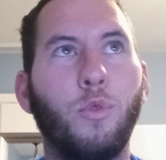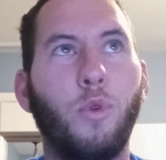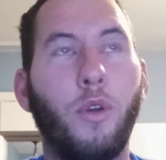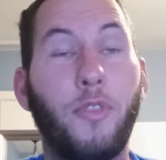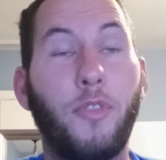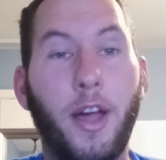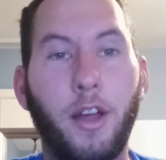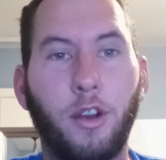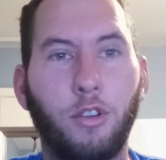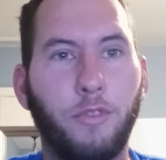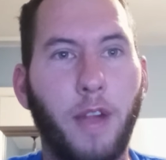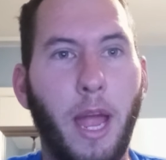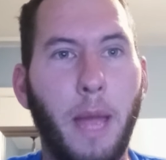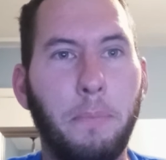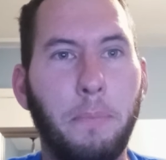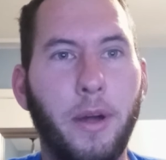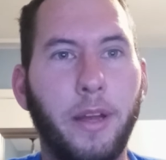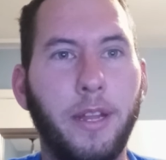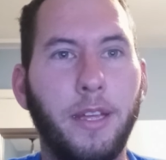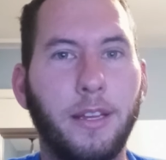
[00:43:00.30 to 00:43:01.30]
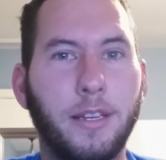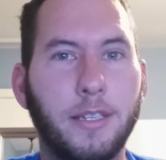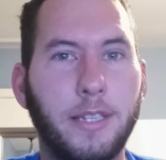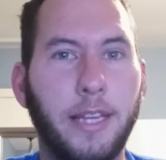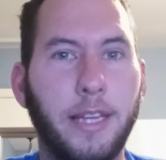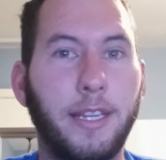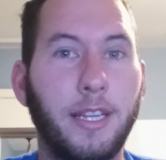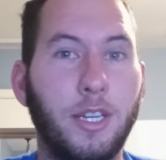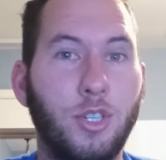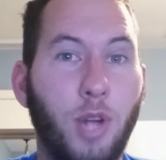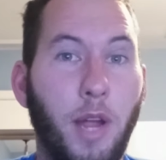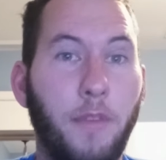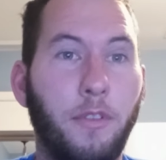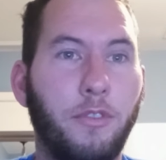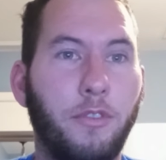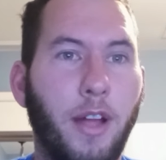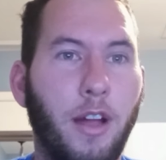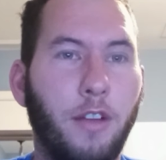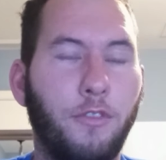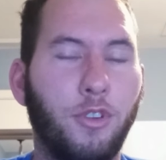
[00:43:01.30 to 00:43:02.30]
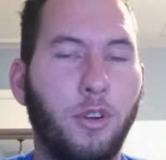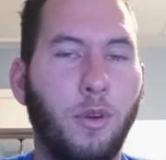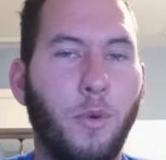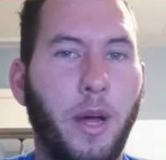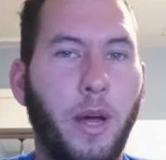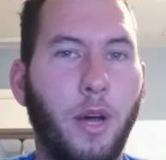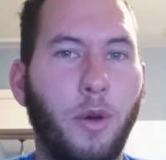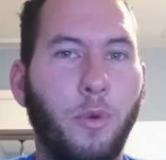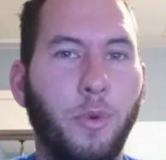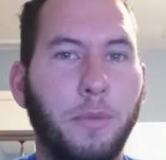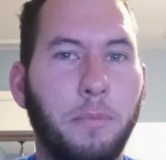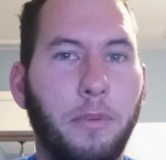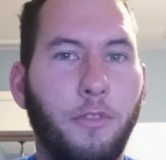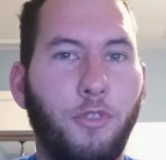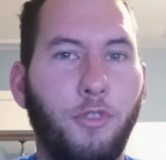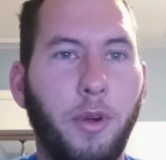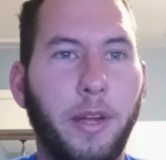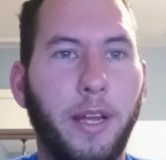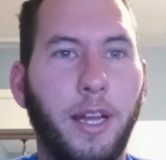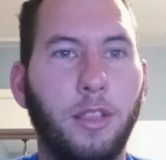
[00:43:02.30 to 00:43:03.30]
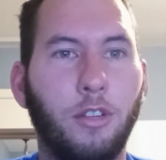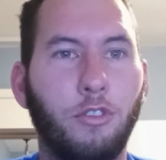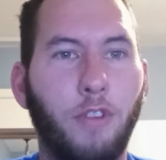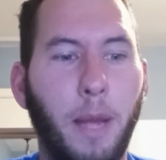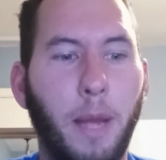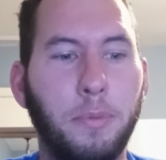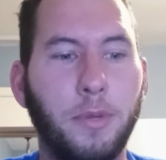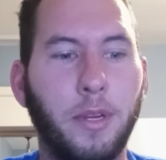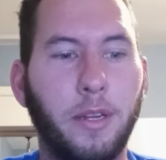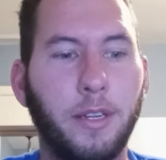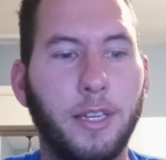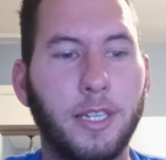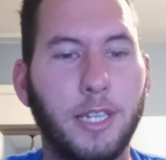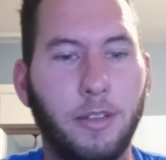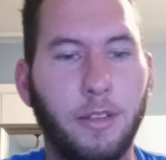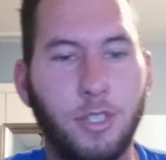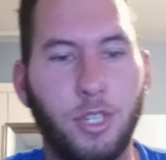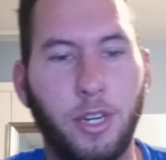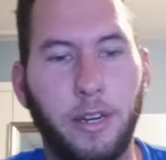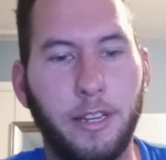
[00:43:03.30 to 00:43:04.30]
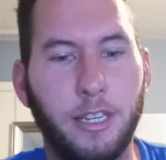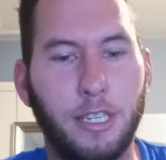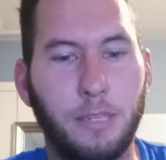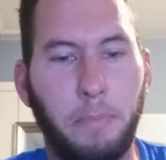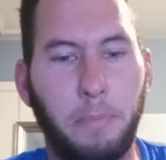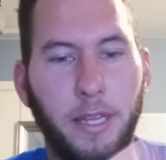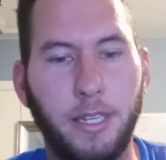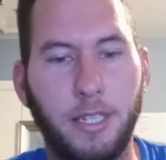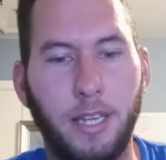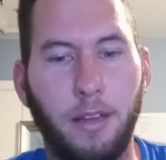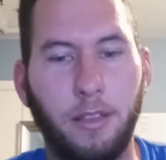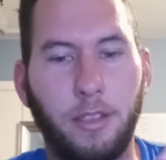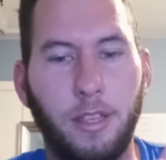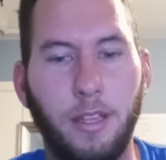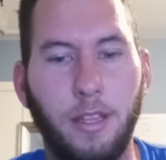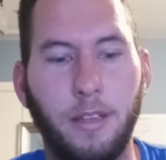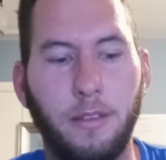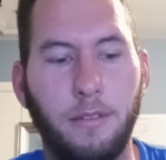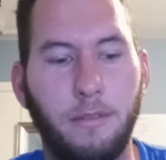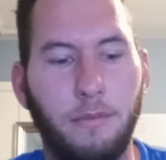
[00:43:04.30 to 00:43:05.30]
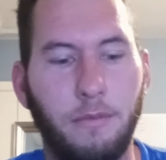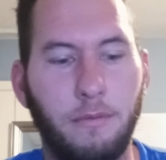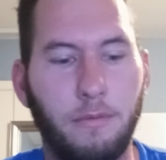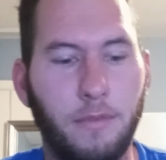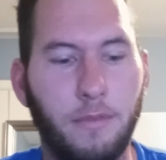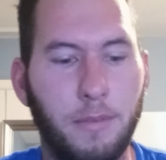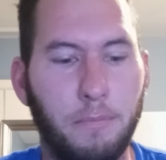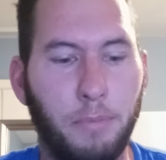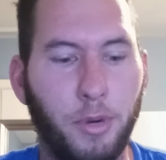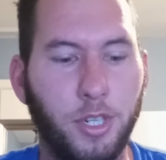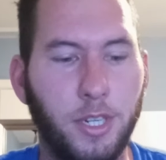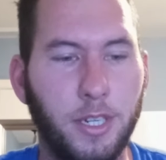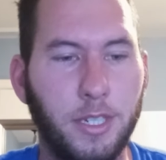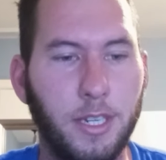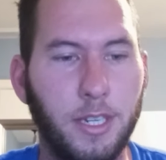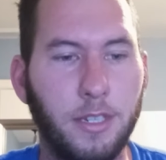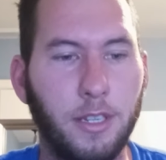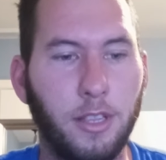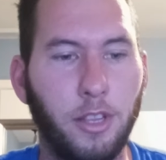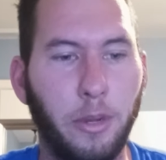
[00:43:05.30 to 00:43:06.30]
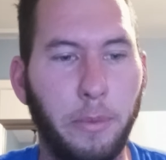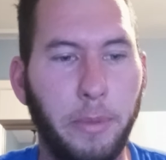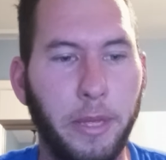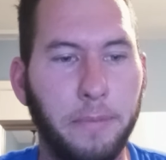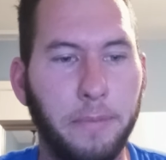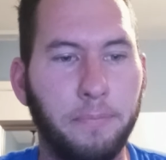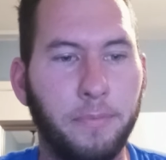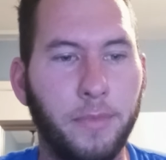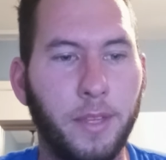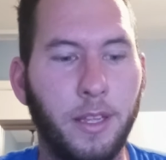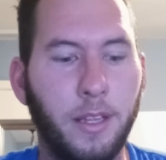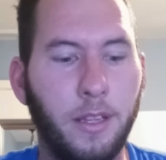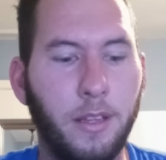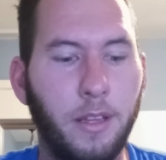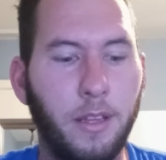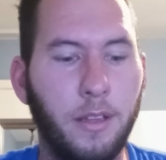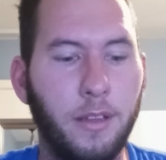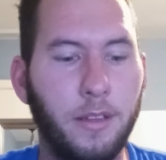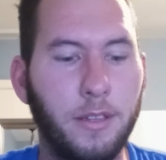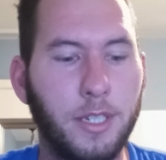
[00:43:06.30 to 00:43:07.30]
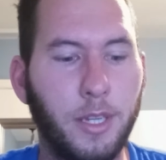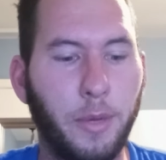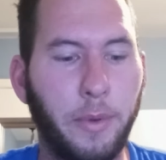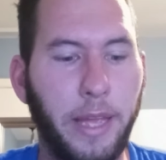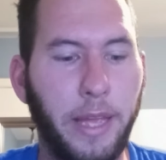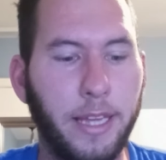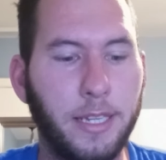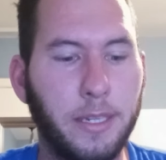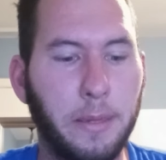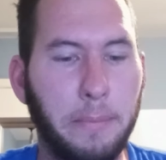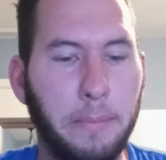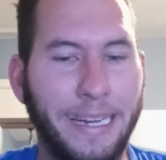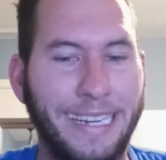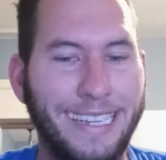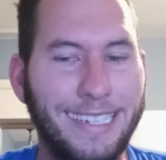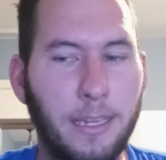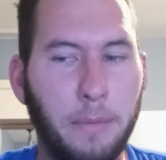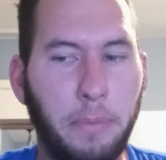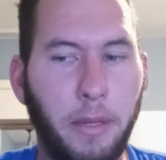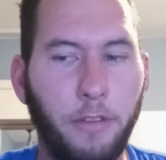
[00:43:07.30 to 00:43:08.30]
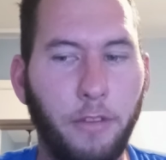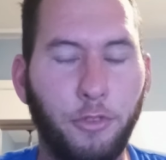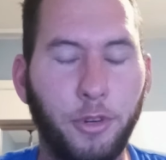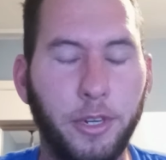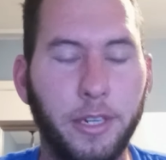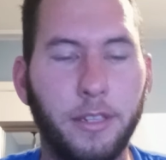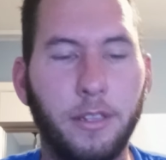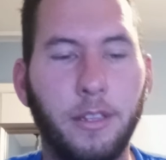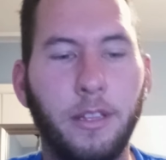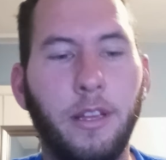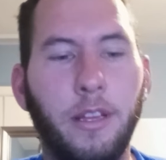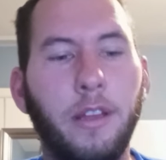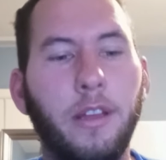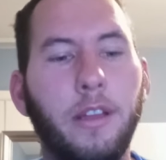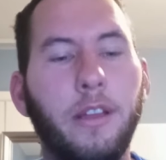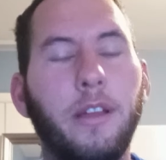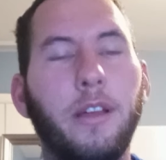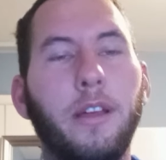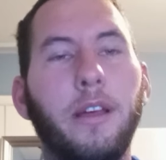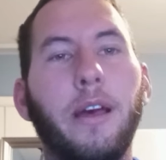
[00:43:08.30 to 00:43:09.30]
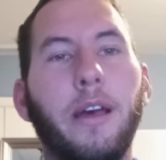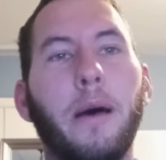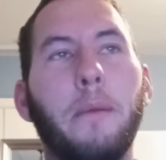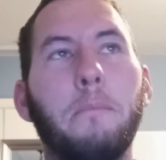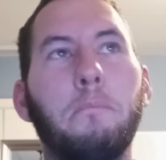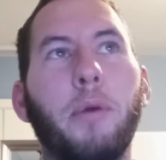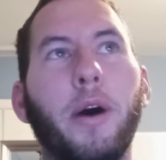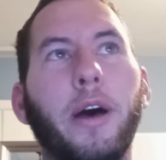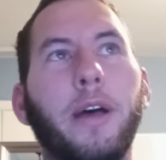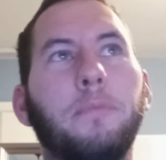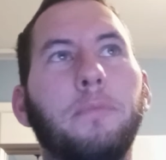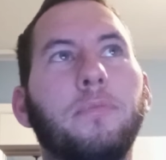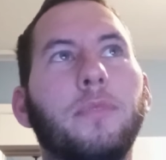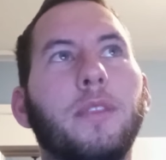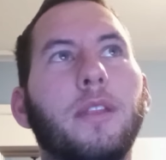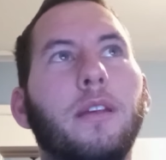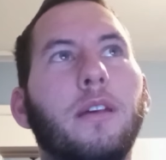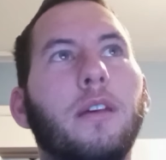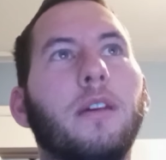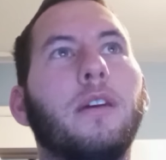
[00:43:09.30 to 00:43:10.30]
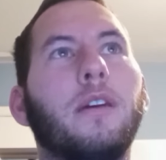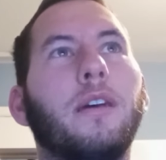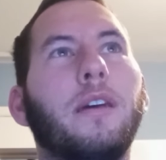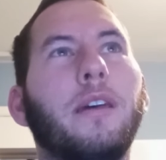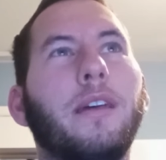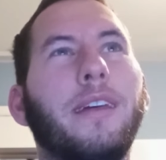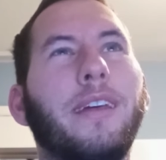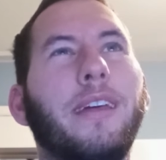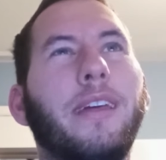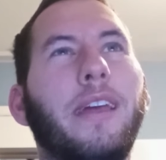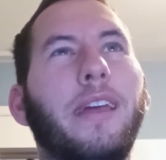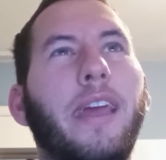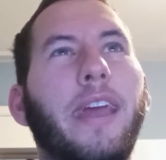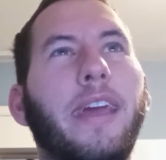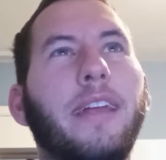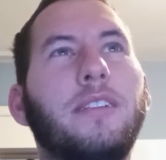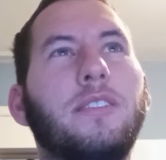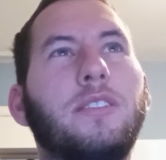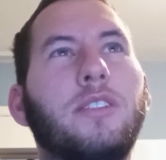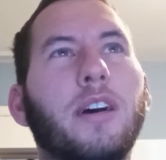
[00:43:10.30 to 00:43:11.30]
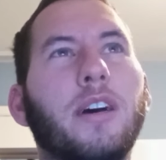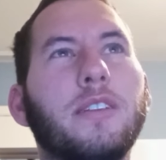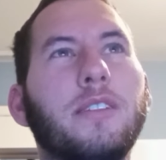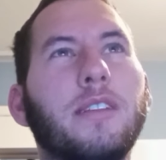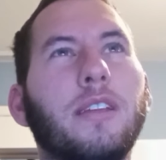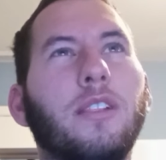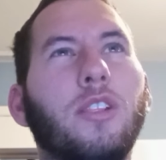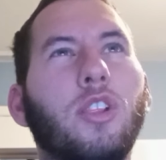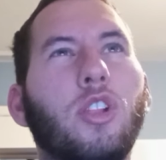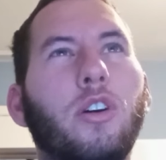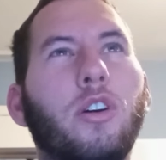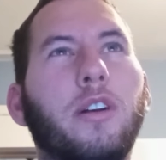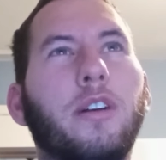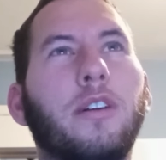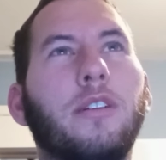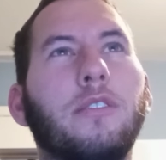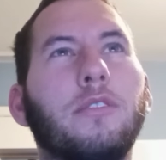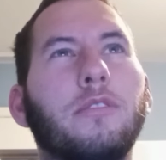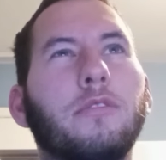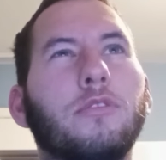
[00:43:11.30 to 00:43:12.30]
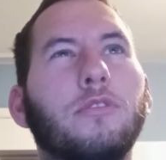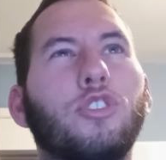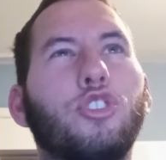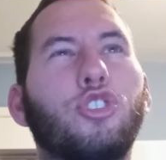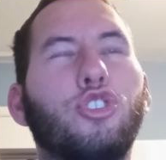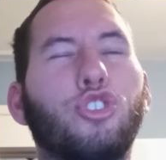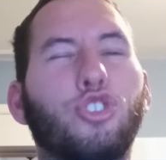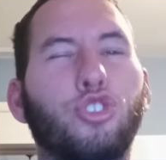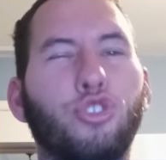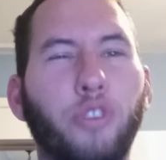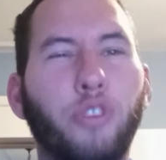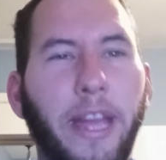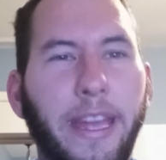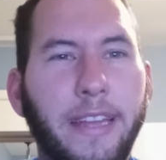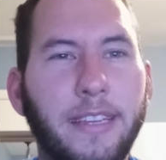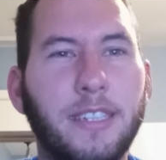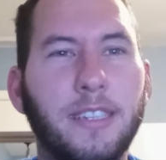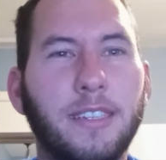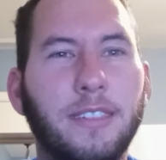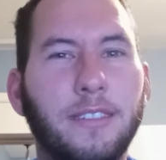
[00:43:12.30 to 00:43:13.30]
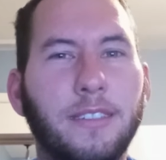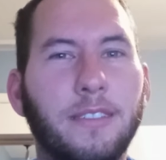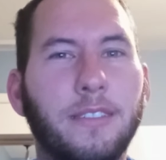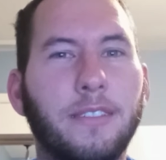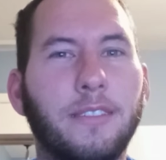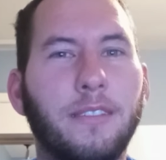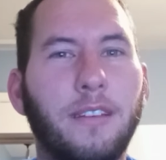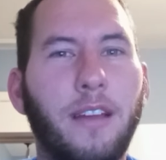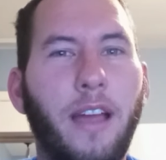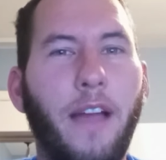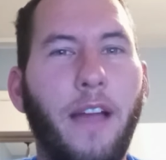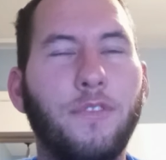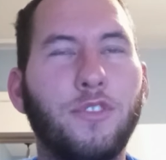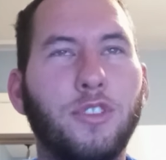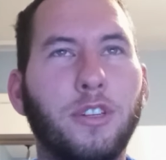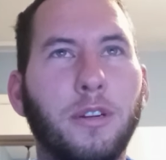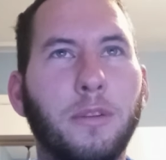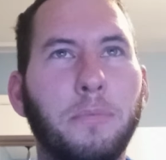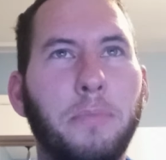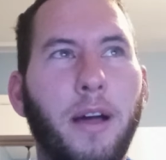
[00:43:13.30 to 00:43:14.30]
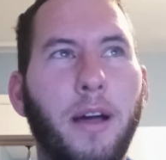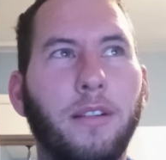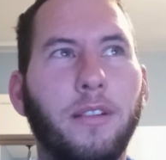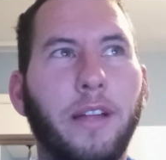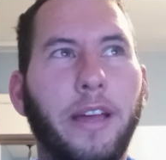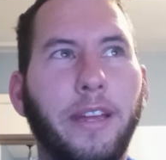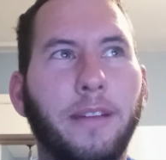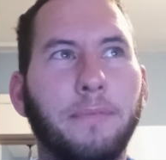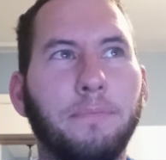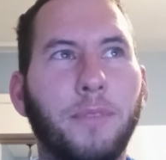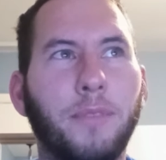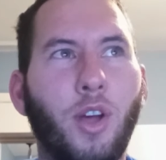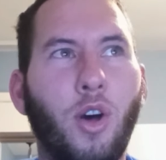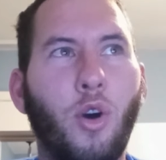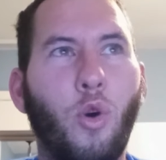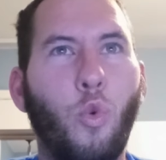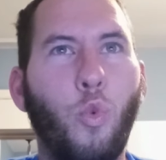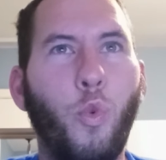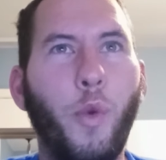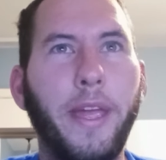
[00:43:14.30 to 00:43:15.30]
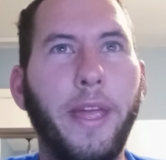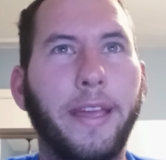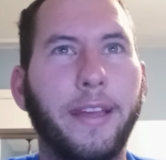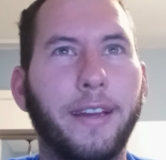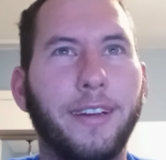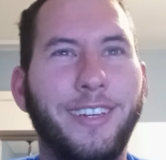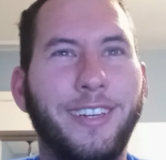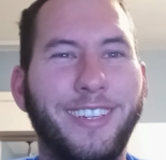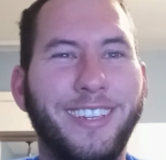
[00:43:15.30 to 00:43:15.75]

without a wrap on it because I did drive around for a while before I got the wrap done because I was trying to space out the purchases a little bit. So we had some monies to pay for it. But it doesn't look great after about like a week